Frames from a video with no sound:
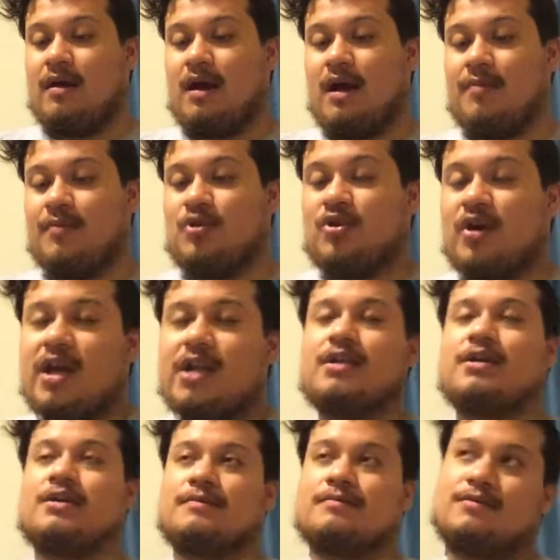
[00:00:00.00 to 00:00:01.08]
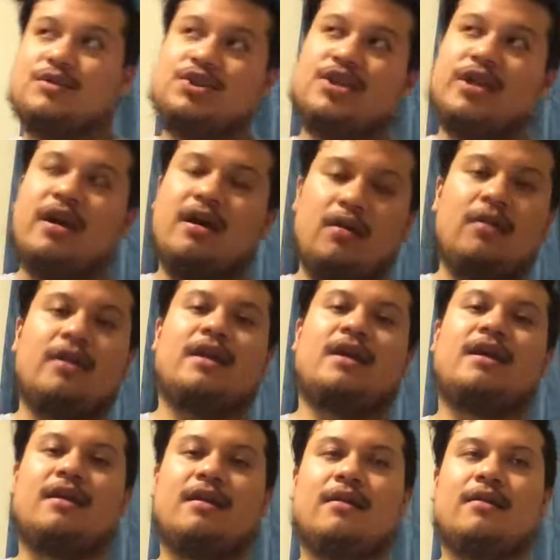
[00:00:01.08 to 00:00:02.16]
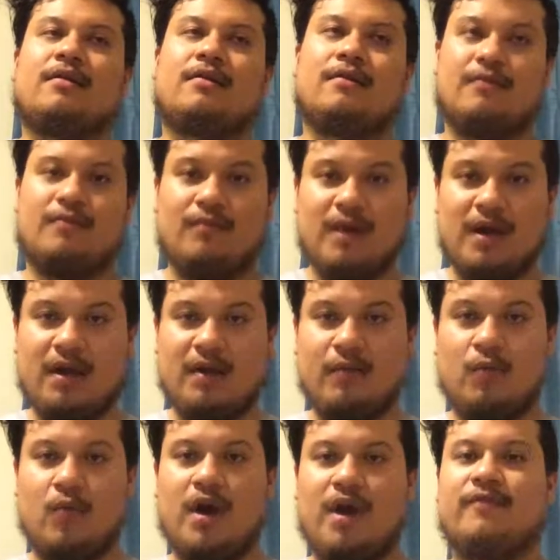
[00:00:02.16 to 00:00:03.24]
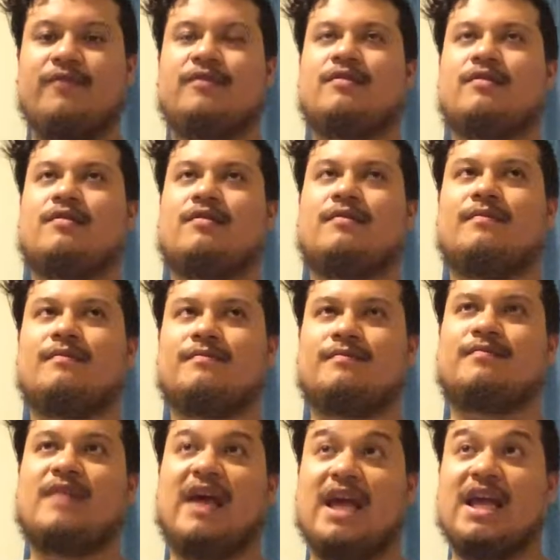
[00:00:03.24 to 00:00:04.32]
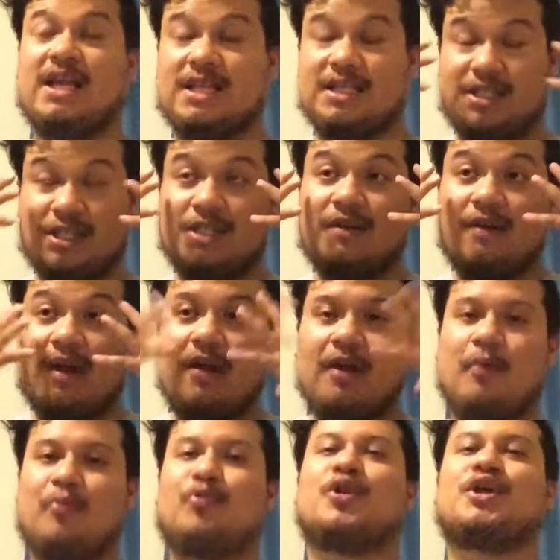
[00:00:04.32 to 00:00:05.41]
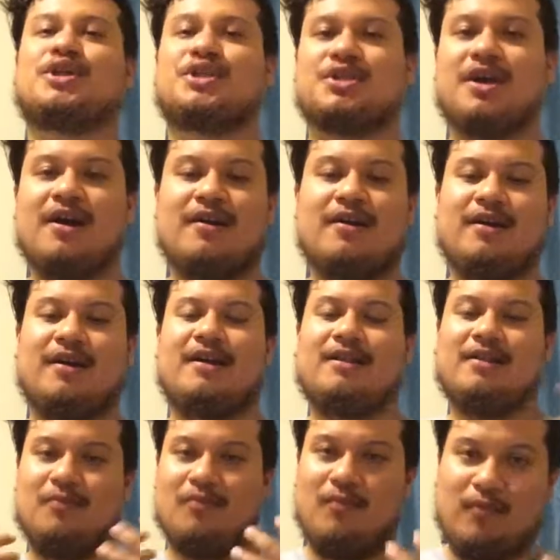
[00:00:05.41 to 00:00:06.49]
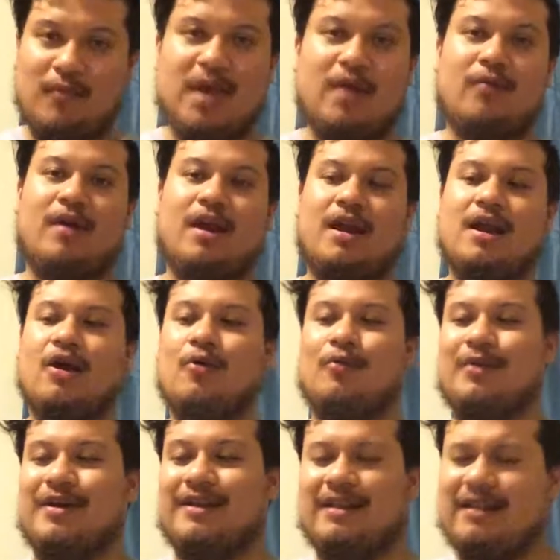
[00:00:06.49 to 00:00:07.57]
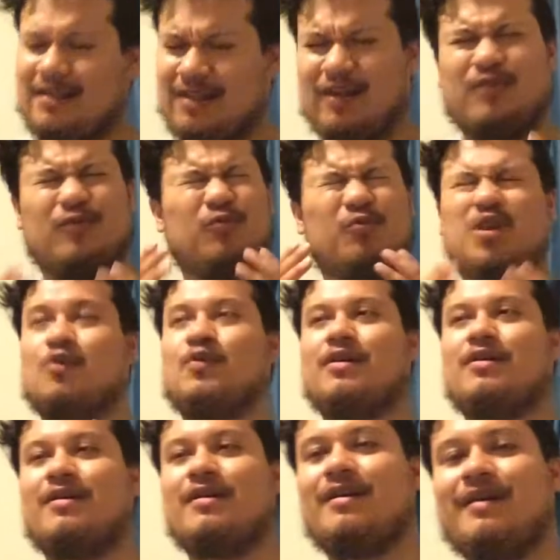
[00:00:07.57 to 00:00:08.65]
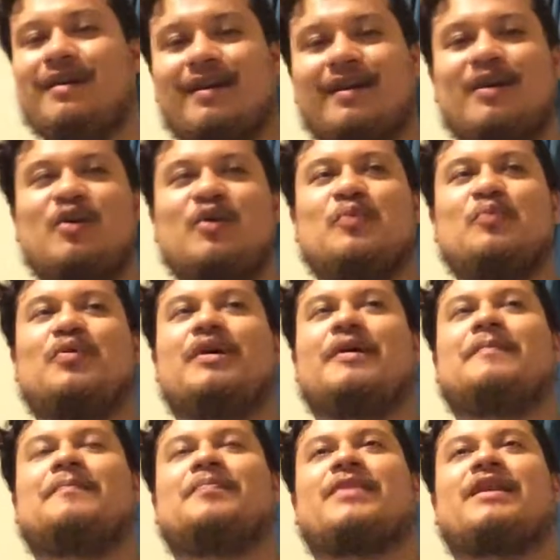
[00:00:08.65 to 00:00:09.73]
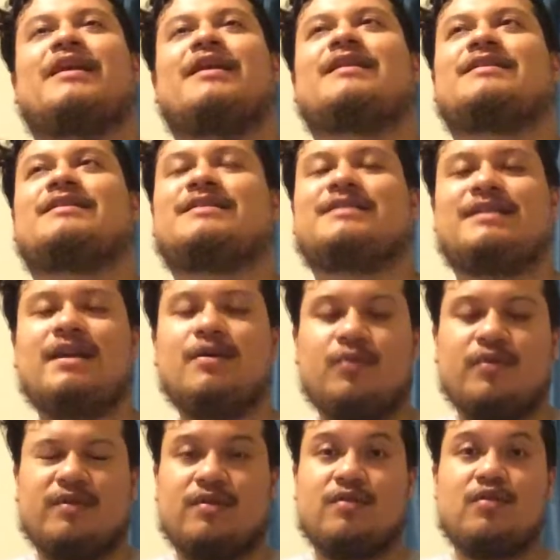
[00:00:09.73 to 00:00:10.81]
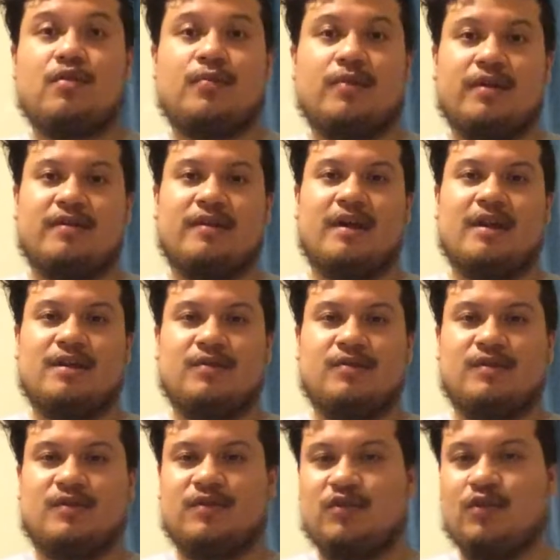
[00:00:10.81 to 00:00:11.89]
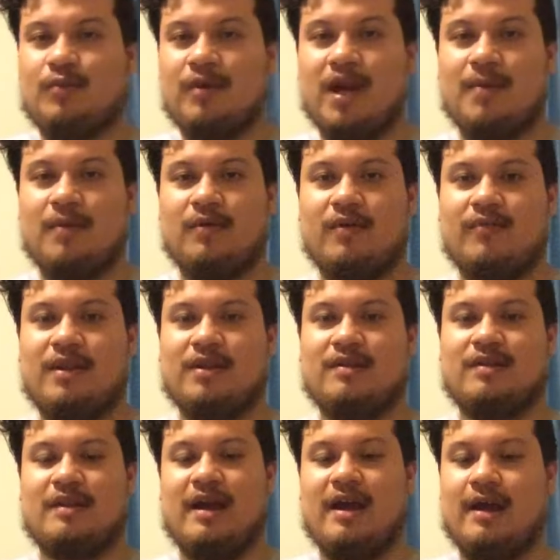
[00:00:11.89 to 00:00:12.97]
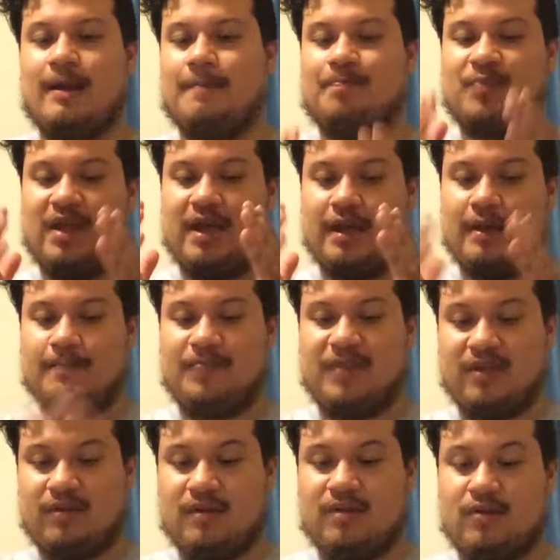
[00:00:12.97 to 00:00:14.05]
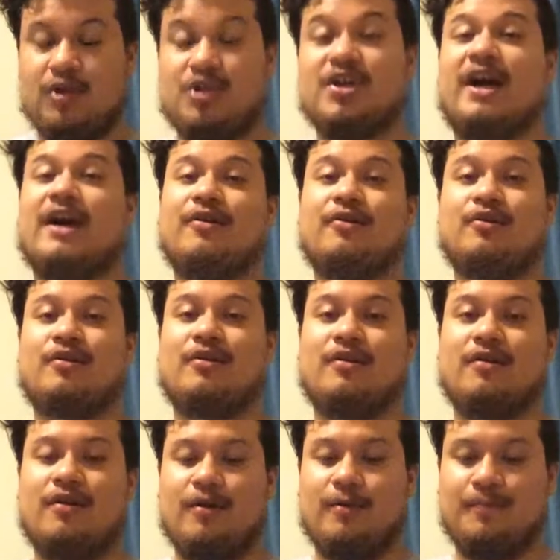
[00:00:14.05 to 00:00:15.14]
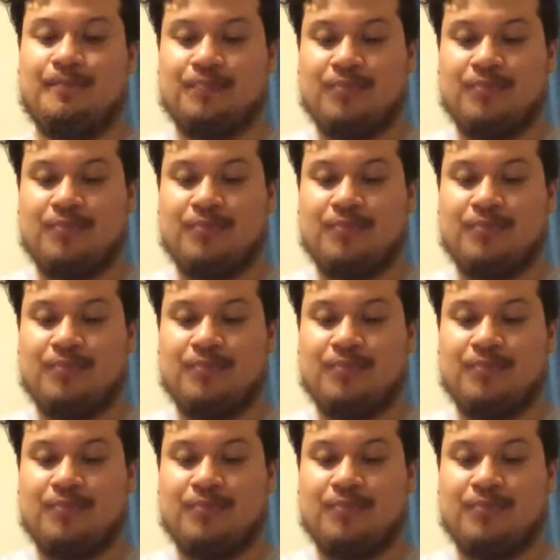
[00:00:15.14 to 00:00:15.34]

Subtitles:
I'm trying to channel in my wife's, like, complete shock into me right now. It sounds really weird, but she was super excited. She was super happy to have met this guy. Like, this is her childhood to her.